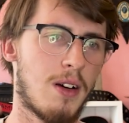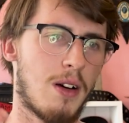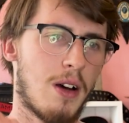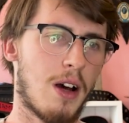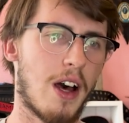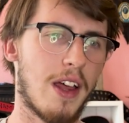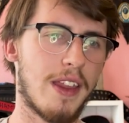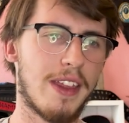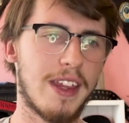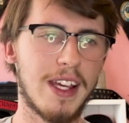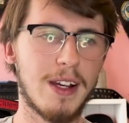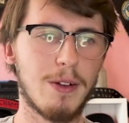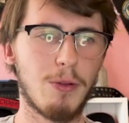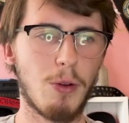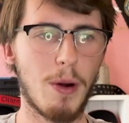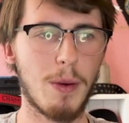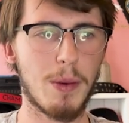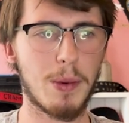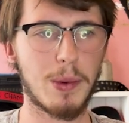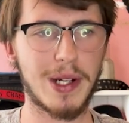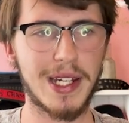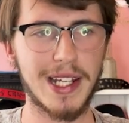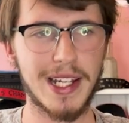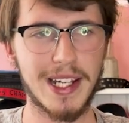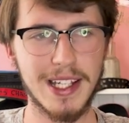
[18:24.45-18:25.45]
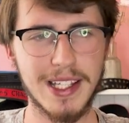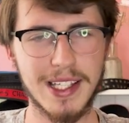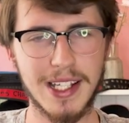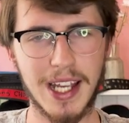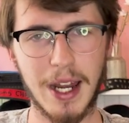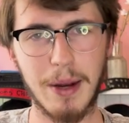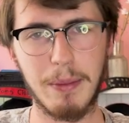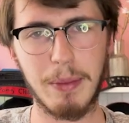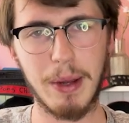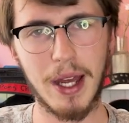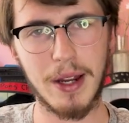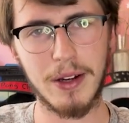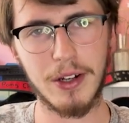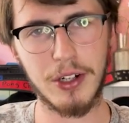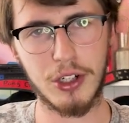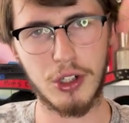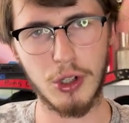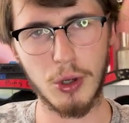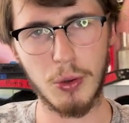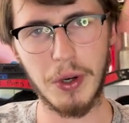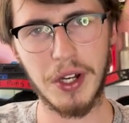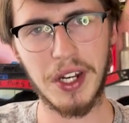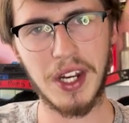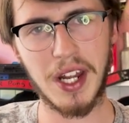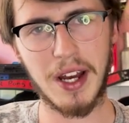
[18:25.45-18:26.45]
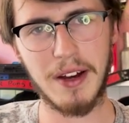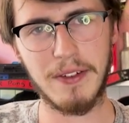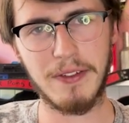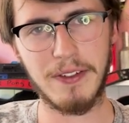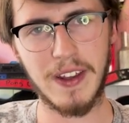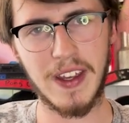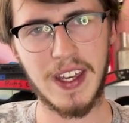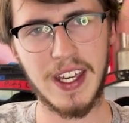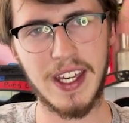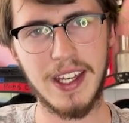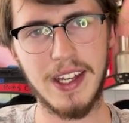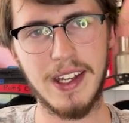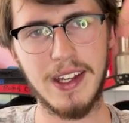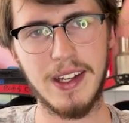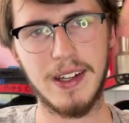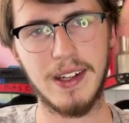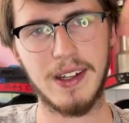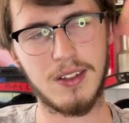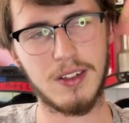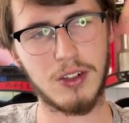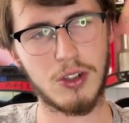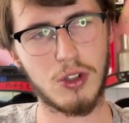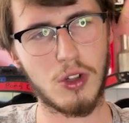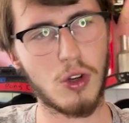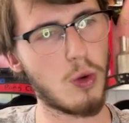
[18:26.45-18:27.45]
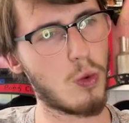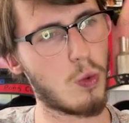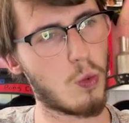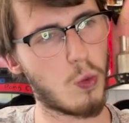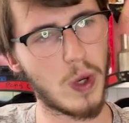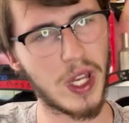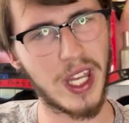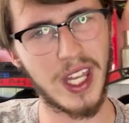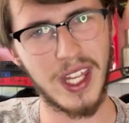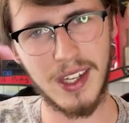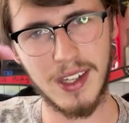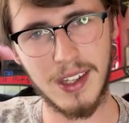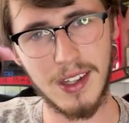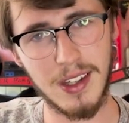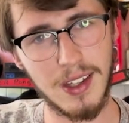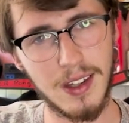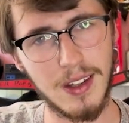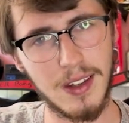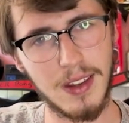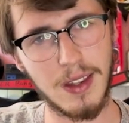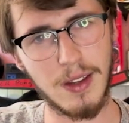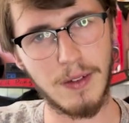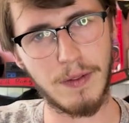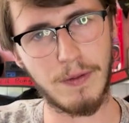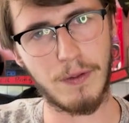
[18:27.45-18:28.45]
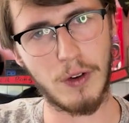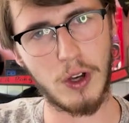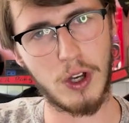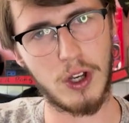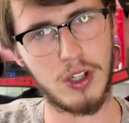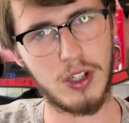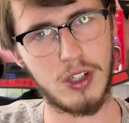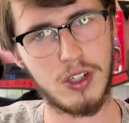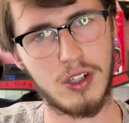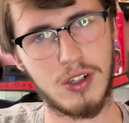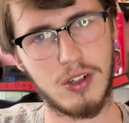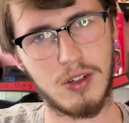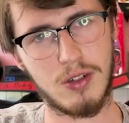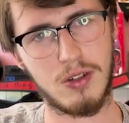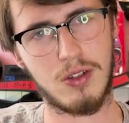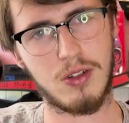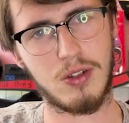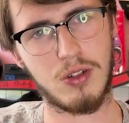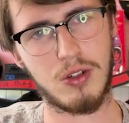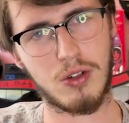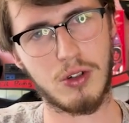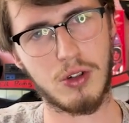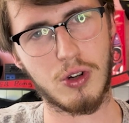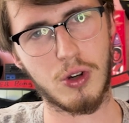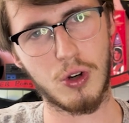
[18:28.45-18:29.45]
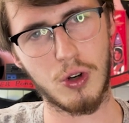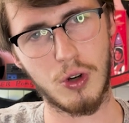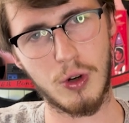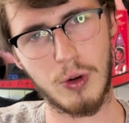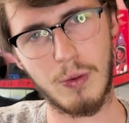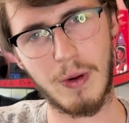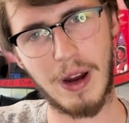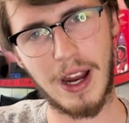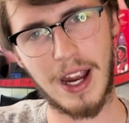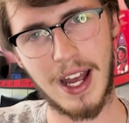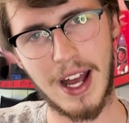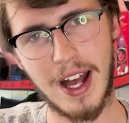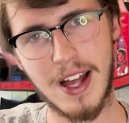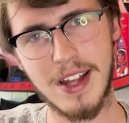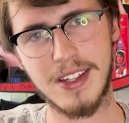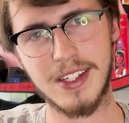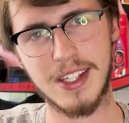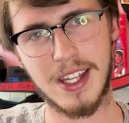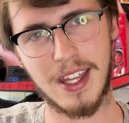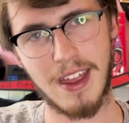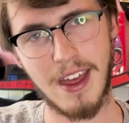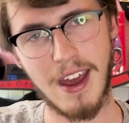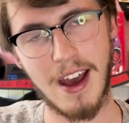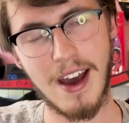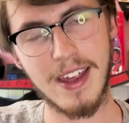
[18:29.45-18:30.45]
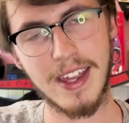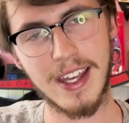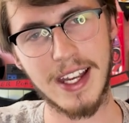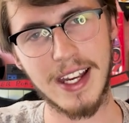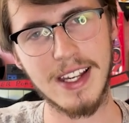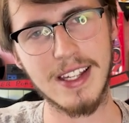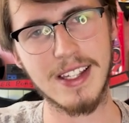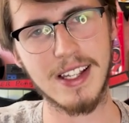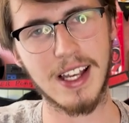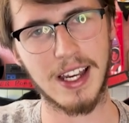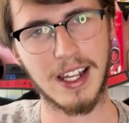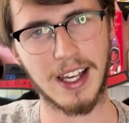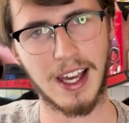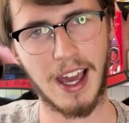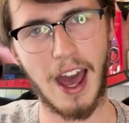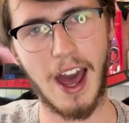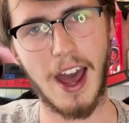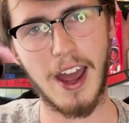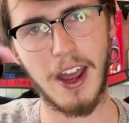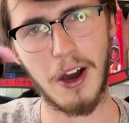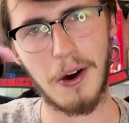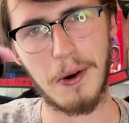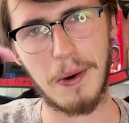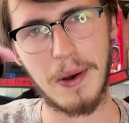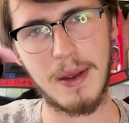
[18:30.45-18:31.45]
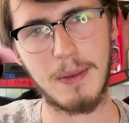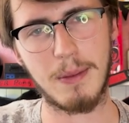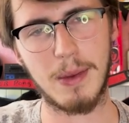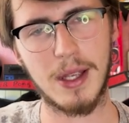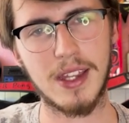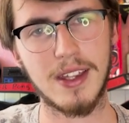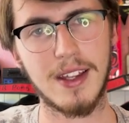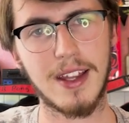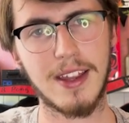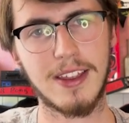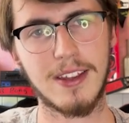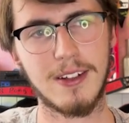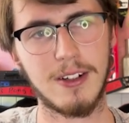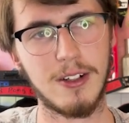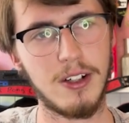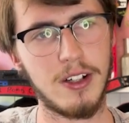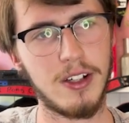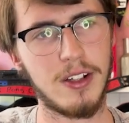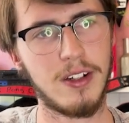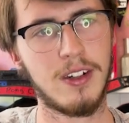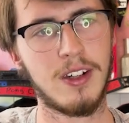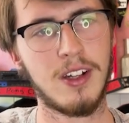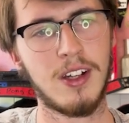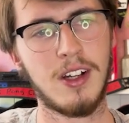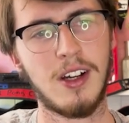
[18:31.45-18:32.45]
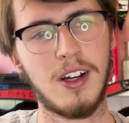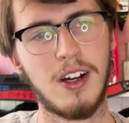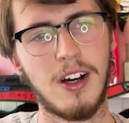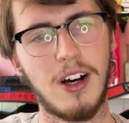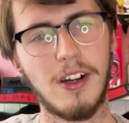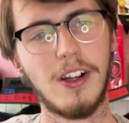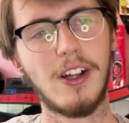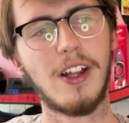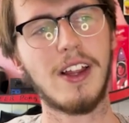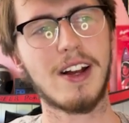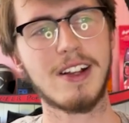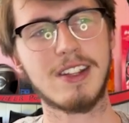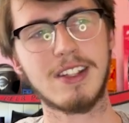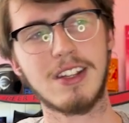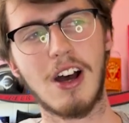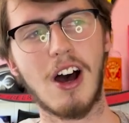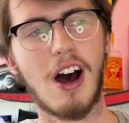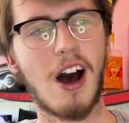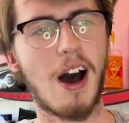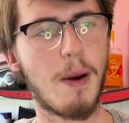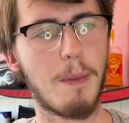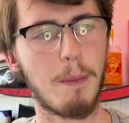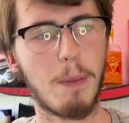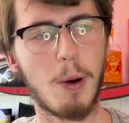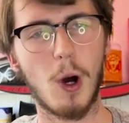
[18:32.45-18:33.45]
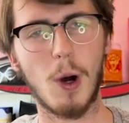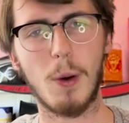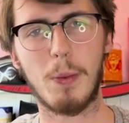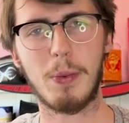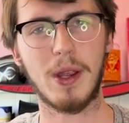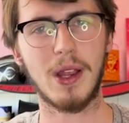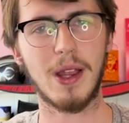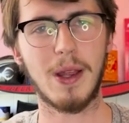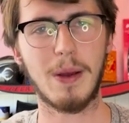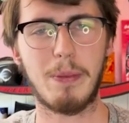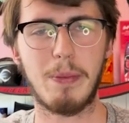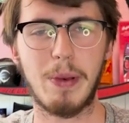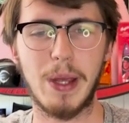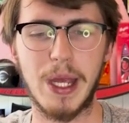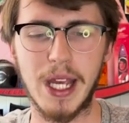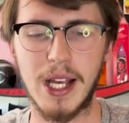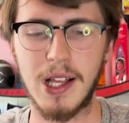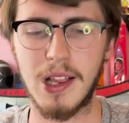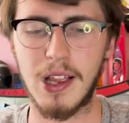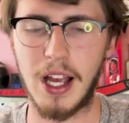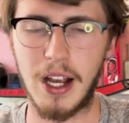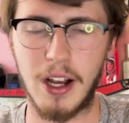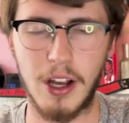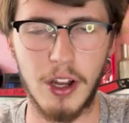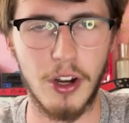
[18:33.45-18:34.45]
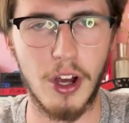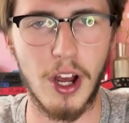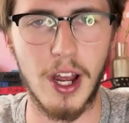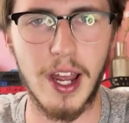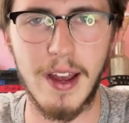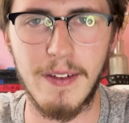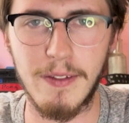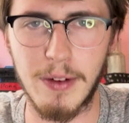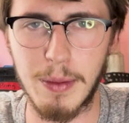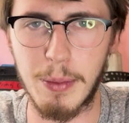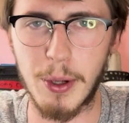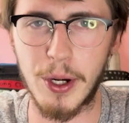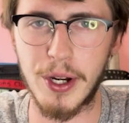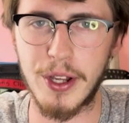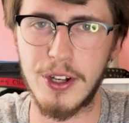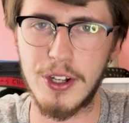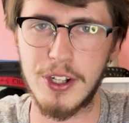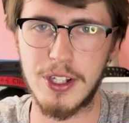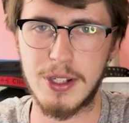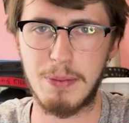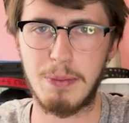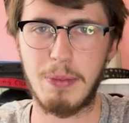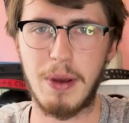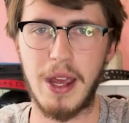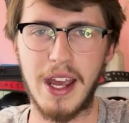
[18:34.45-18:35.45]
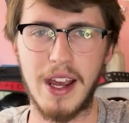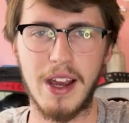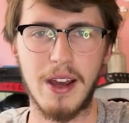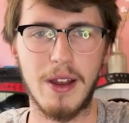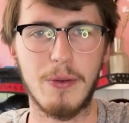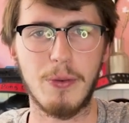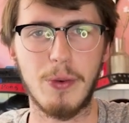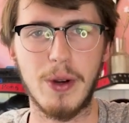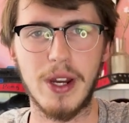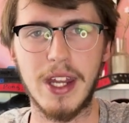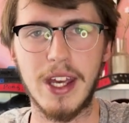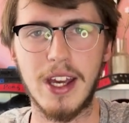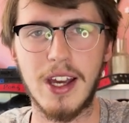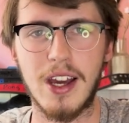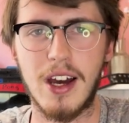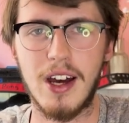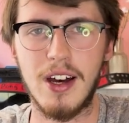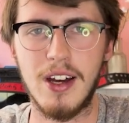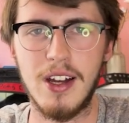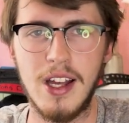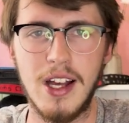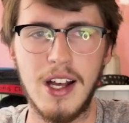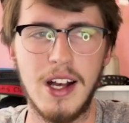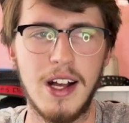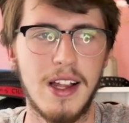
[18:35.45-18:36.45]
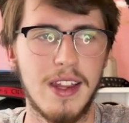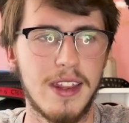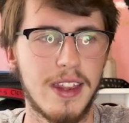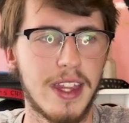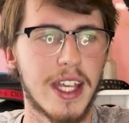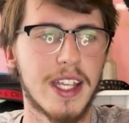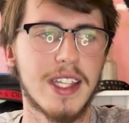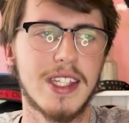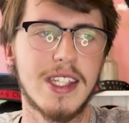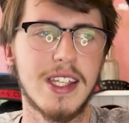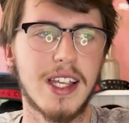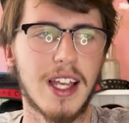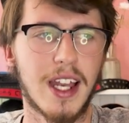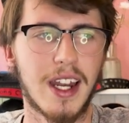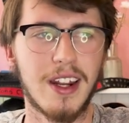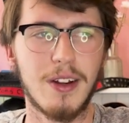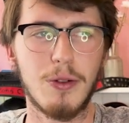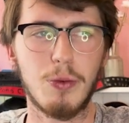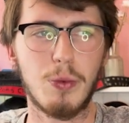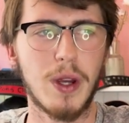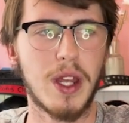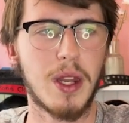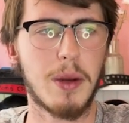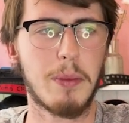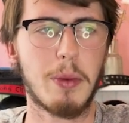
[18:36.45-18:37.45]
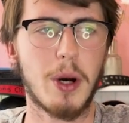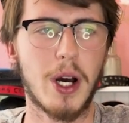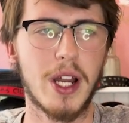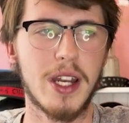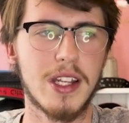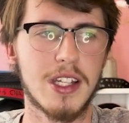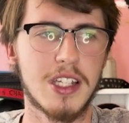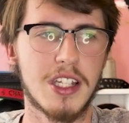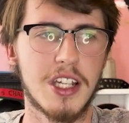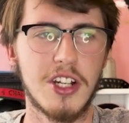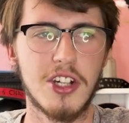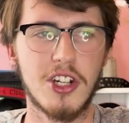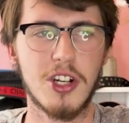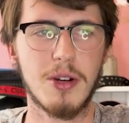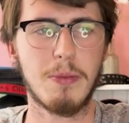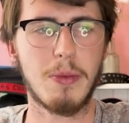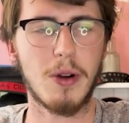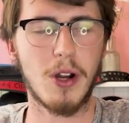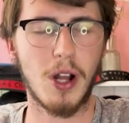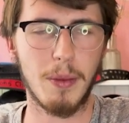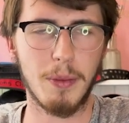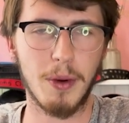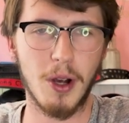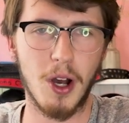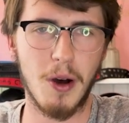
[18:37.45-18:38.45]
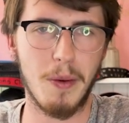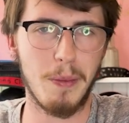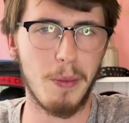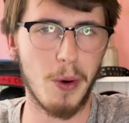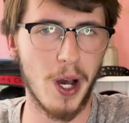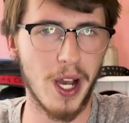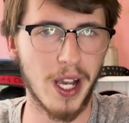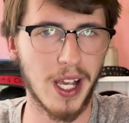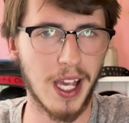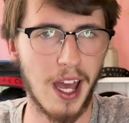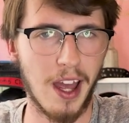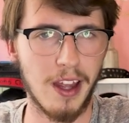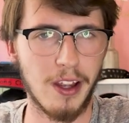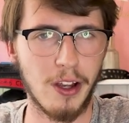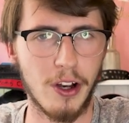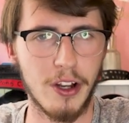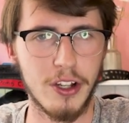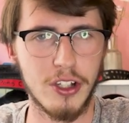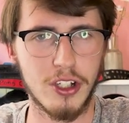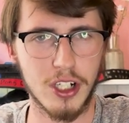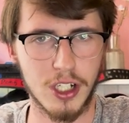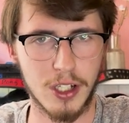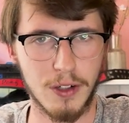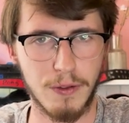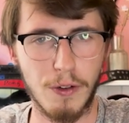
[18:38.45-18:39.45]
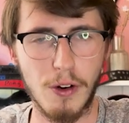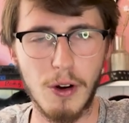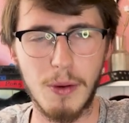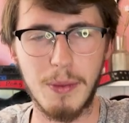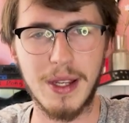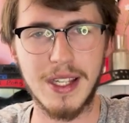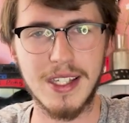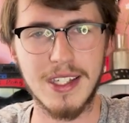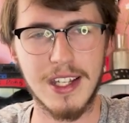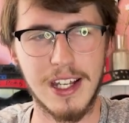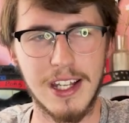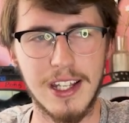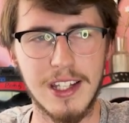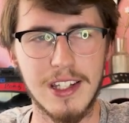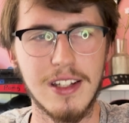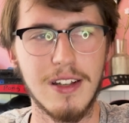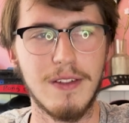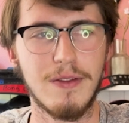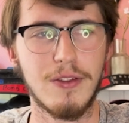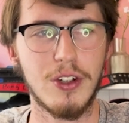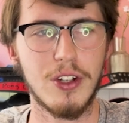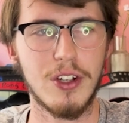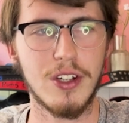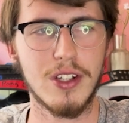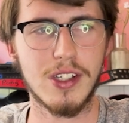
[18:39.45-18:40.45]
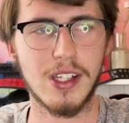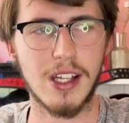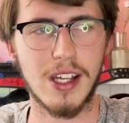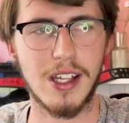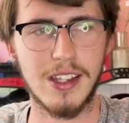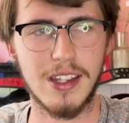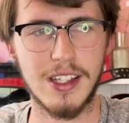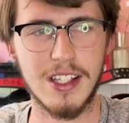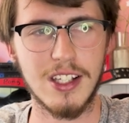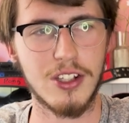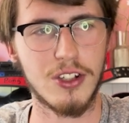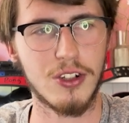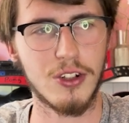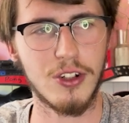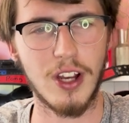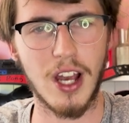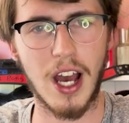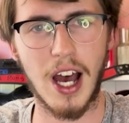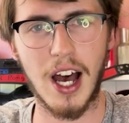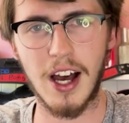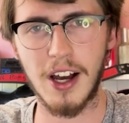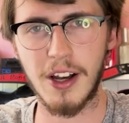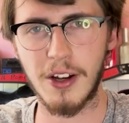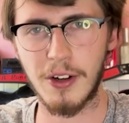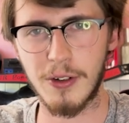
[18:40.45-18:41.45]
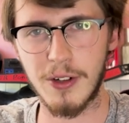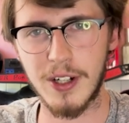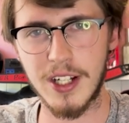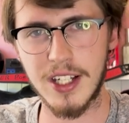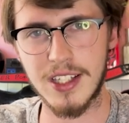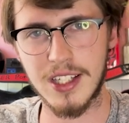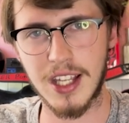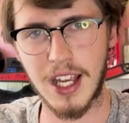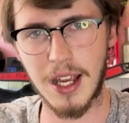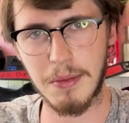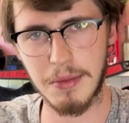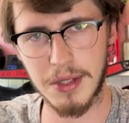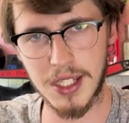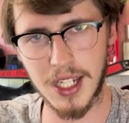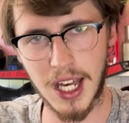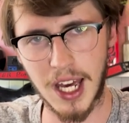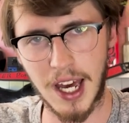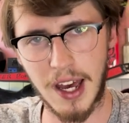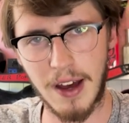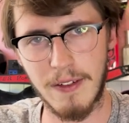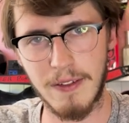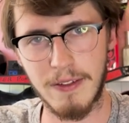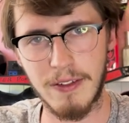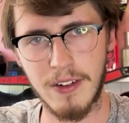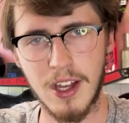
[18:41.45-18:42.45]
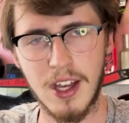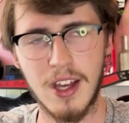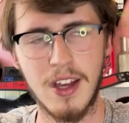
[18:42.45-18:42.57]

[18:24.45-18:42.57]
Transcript: I think Robert Whittaker's going to be able to do enough here to win the first 2 rounds, and then I think he's going to KO him in the third. I know that's an unpopular pick. Like, I know everybody who's picking Whittaker thinks he's going to win by decision, but I'm going by KO just from his interviews and this new hunger he seems to have.